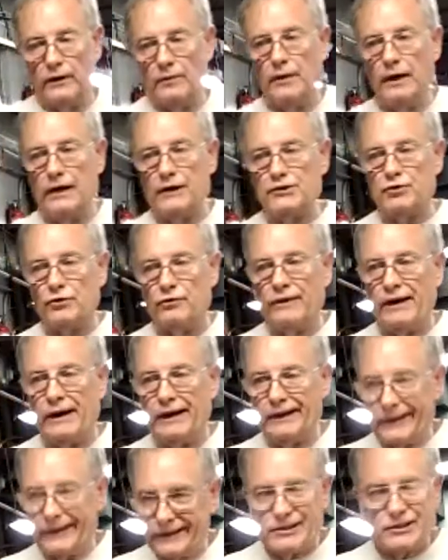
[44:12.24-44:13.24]
the mice will
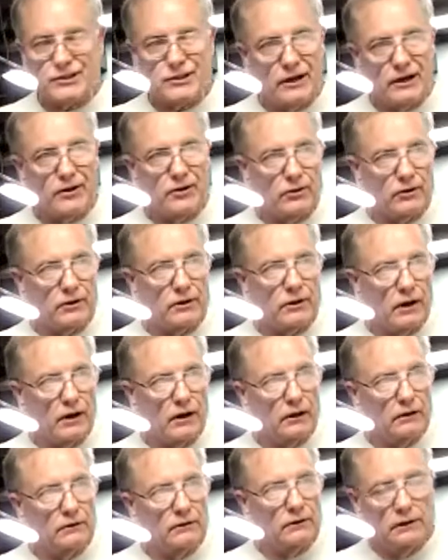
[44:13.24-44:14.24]
find it instead of your
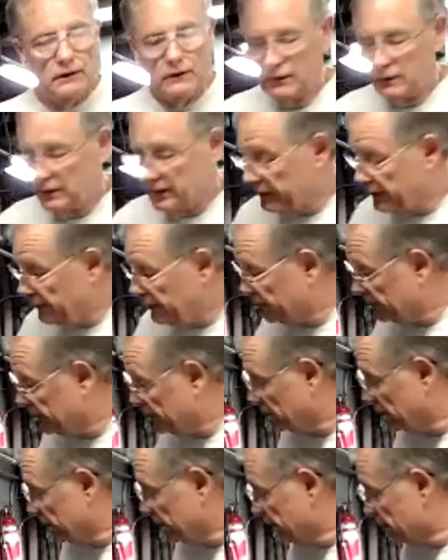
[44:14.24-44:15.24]
car and
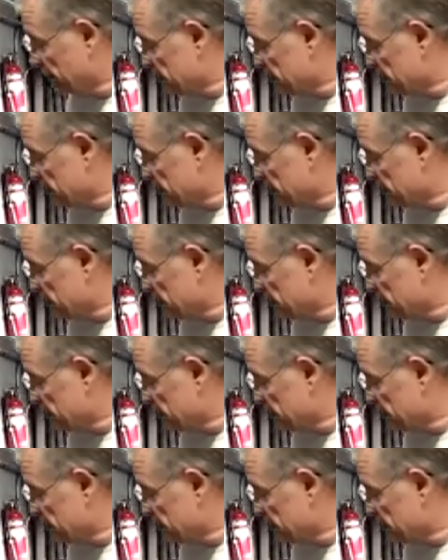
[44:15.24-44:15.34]
they'll, they'll